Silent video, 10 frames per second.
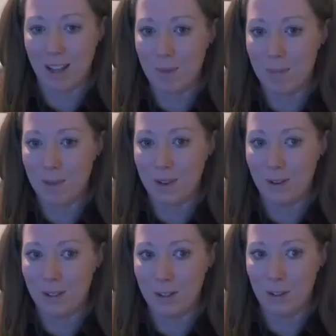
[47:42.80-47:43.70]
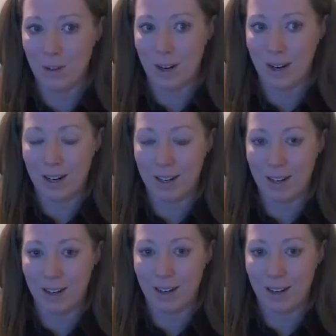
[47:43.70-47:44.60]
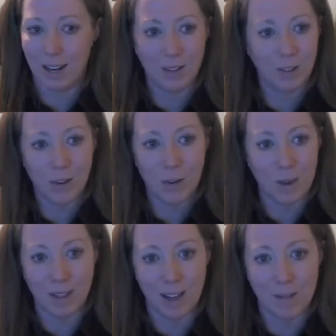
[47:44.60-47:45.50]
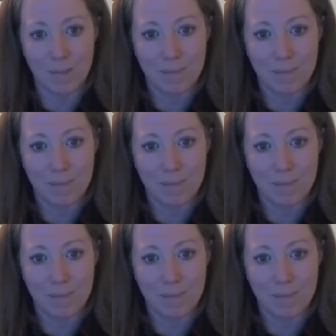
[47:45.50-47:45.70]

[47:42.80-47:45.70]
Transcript: might be you too. I don't know about that.